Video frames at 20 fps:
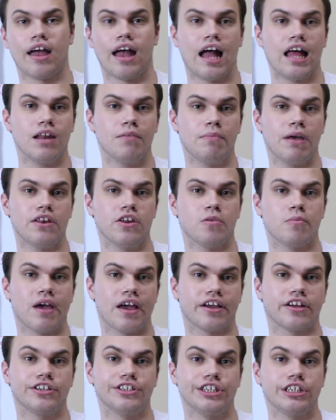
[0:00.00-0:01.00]
Jalapeno
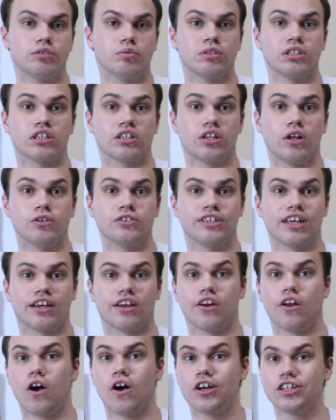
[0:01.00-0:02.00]
mac and cheese was a close
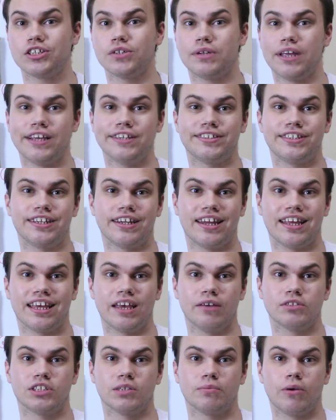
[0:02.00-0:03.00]
second, also tasting like
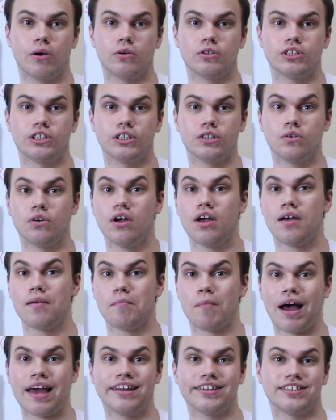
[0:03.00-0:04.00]
it was supposed to,
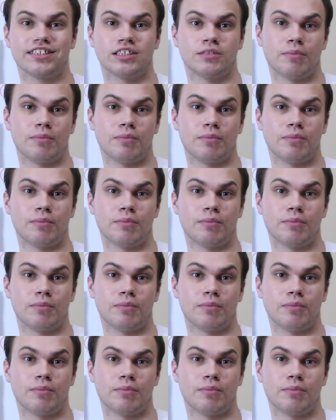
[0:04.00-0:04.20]
minus the